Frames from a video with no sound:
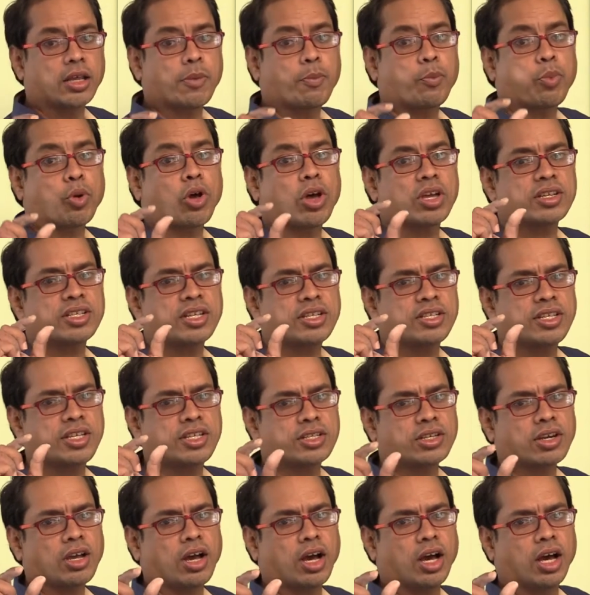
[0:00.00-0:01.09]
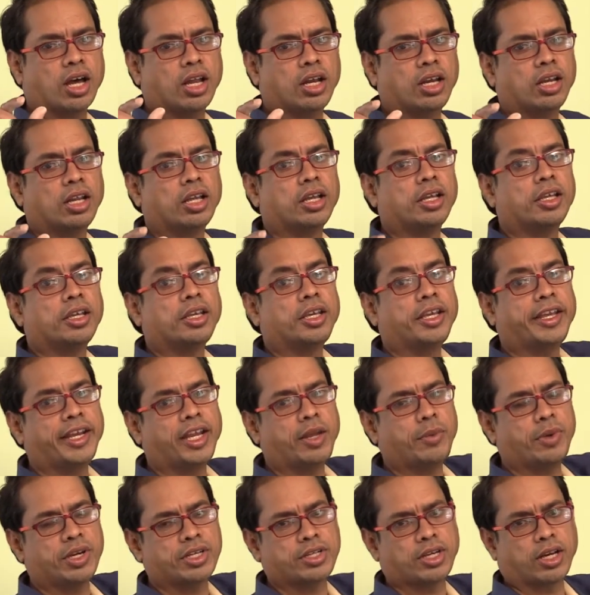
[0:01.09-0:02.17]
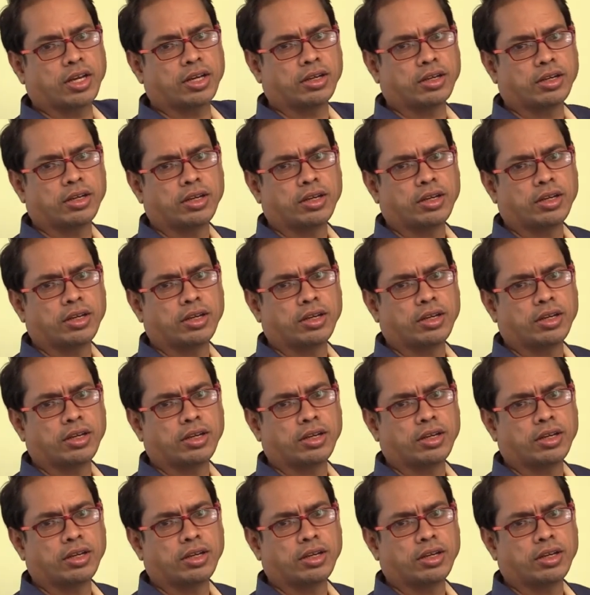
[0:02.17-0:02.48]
process is called inhibition.